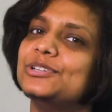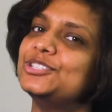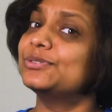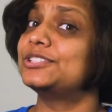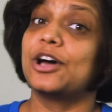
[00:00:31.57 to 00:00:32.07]
would
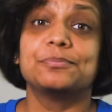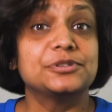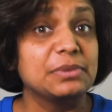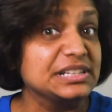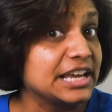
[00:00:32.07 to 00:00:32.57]
you adopt
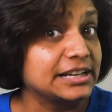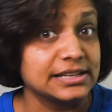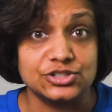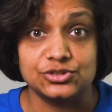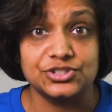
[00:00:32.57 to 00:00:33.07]
a
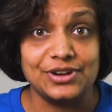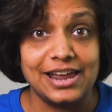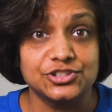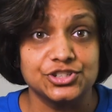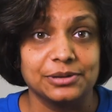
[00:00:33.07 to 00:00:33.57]
multi-cluster
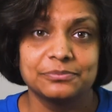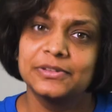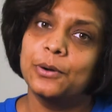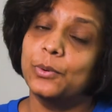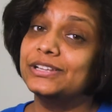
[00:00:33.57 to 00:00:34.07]
strategy?
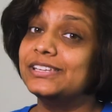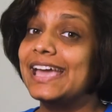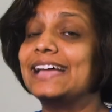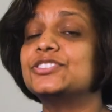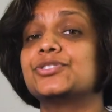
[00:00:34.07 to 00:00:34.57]
Well,
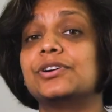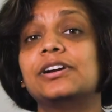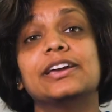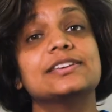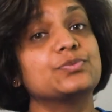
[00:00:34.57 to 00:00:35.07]
the
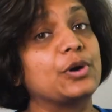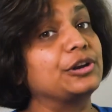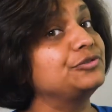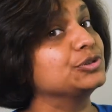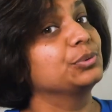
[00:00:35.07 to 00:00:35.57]
answer is
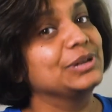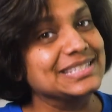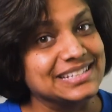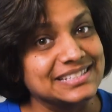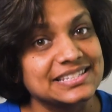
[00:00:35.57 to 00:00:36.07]
one of two
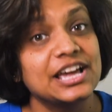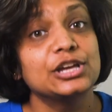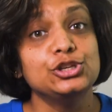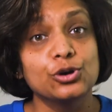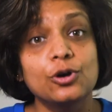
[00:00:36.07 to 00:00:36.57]
reasons.
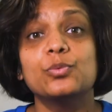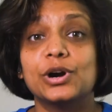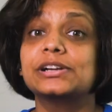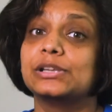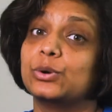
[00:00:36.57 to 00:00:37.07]
Your
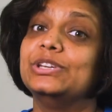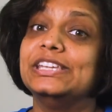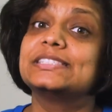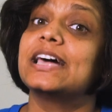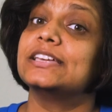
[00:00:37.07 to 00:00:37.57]
workload
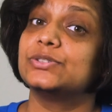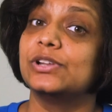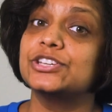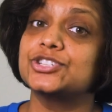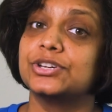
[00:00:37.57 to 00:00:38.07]
needs
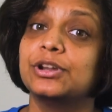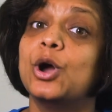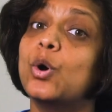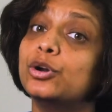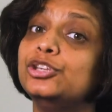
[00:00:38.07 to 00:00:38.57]
isolation
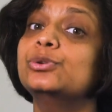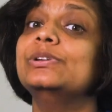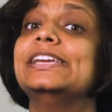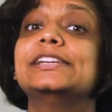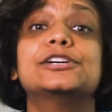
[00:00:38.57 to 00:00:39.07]
or
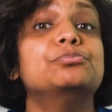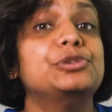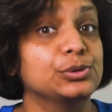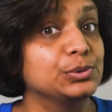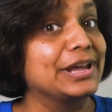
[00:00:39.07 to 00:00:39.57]
you need
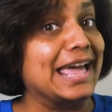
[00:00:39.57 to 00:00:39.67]
compute